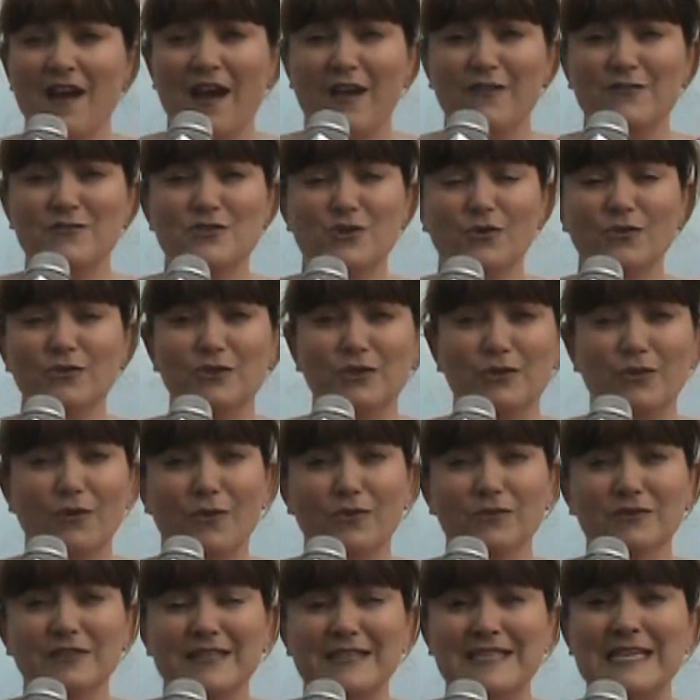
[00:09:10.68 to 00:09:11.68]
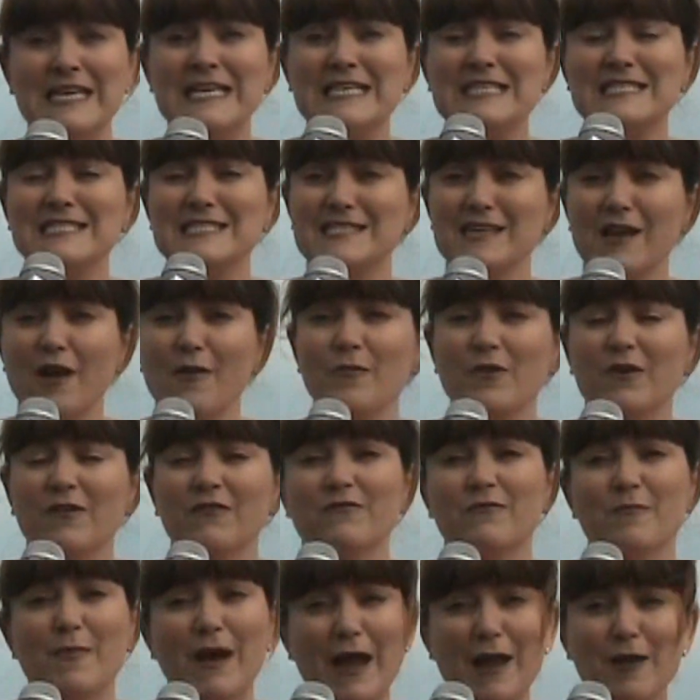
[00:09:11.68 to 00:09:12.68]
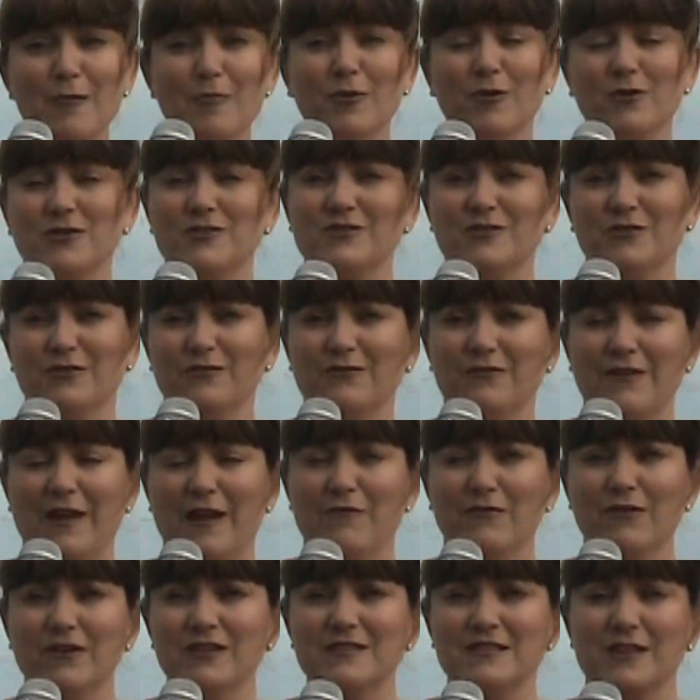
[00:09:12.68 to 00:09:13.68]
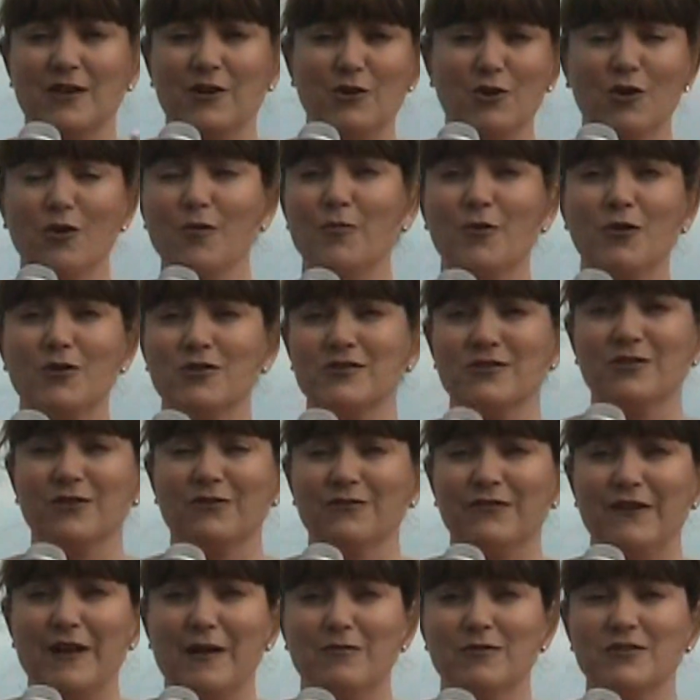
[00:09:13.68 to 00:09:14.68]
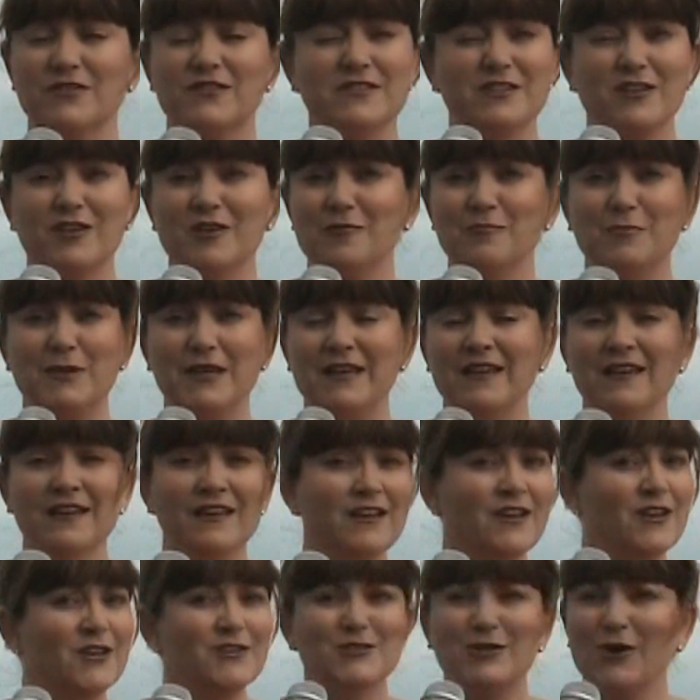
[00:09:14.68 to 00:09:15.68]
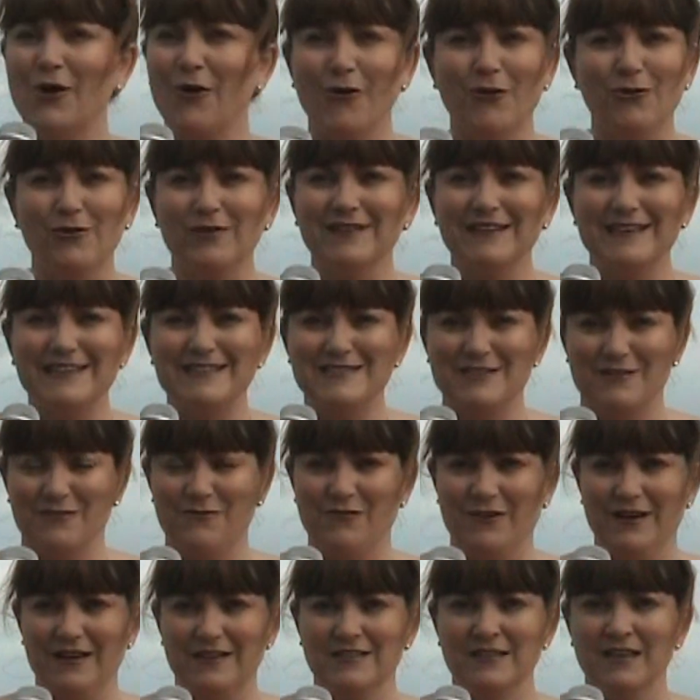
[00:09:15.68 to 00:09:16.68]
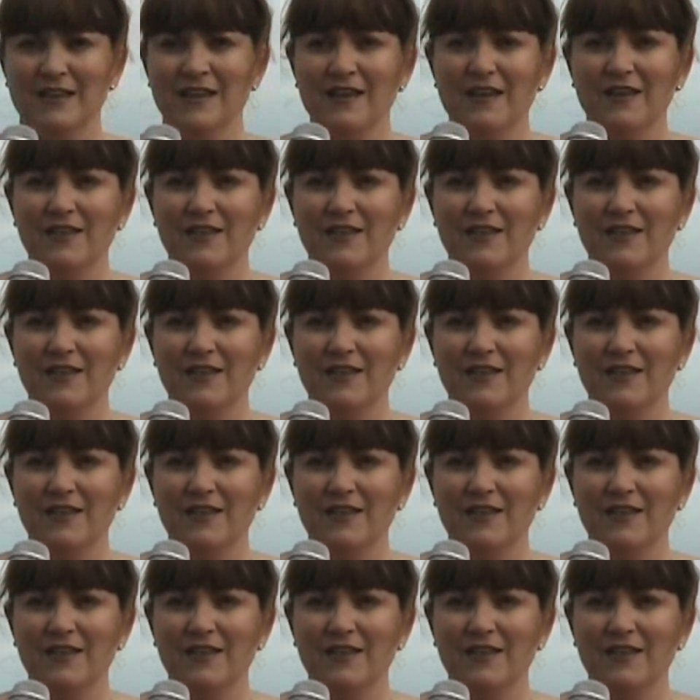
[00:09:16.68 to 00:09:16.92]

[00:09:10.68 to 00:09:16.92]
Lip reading: I've shown you only some of my personal favorites, and your personal favorites could be totally different.